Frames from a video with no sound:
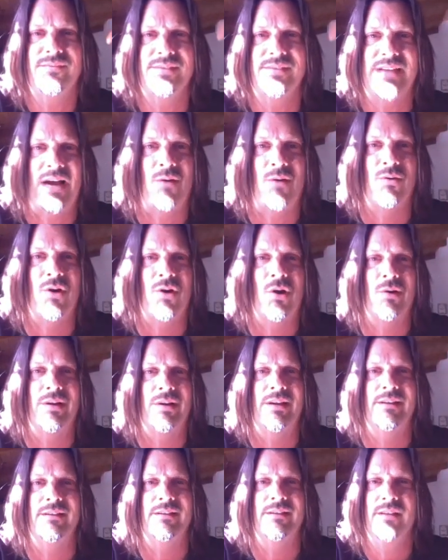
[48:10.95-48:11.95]

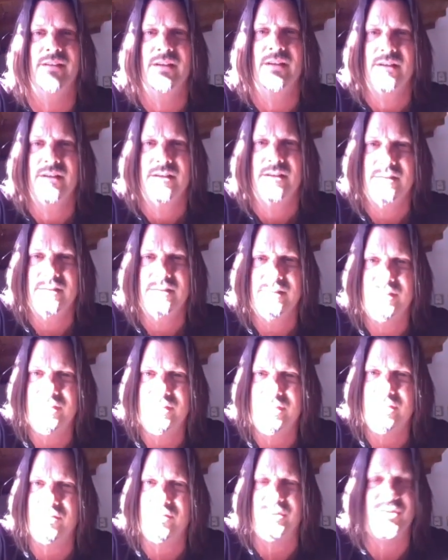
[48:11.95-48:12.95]
Soundgarden,
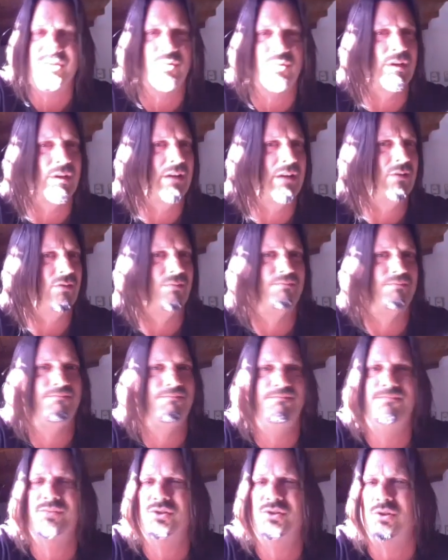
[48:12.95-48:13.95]
Chris
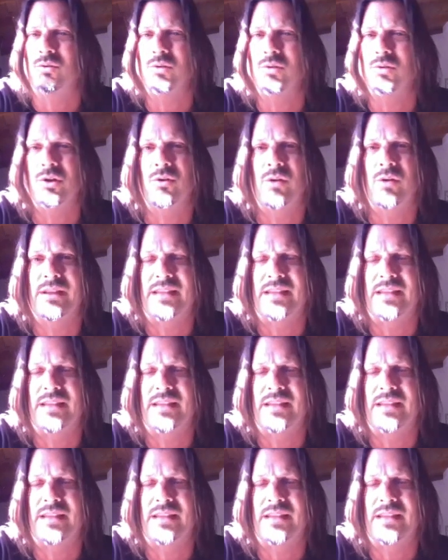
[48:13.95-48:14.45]
Cornell solo.